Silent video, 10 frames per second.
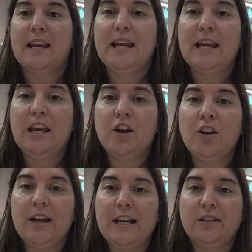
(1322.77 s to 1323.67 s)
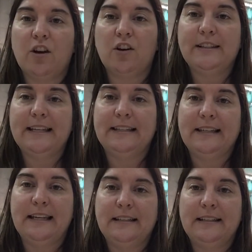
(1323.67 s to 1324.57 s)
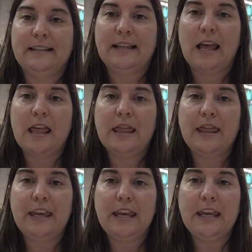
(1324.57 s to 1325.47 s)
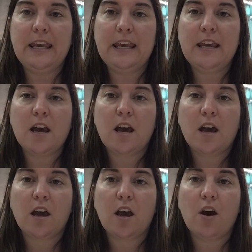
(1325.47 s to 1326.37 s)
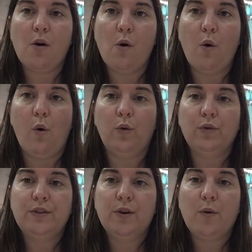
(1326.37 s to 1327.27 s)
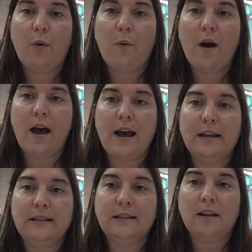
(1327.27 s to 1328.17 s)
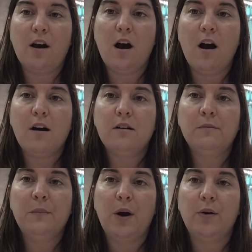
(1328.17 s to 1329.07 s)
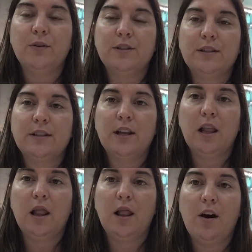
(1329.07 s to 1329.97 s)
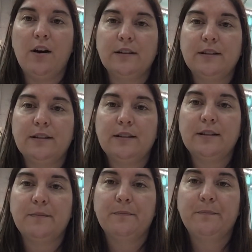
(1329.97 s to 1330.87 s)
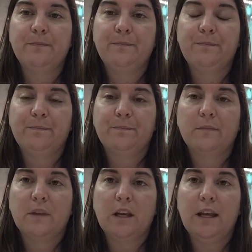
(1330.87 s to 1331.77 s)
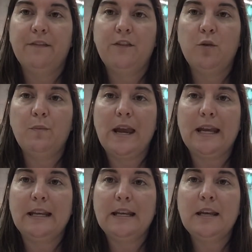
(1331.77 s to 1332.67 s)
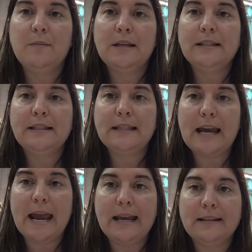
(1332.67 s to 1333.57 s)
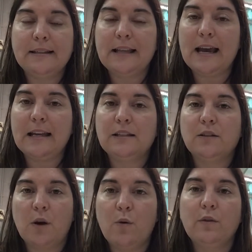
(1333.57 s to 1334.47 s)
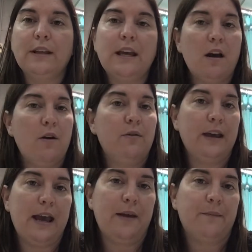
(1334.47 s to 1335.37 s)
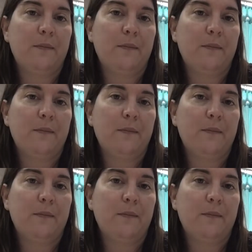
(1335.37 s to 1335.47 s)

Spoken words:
Here is our sentence. The gold was almost lost. If you made any mistakes, that is totally okay.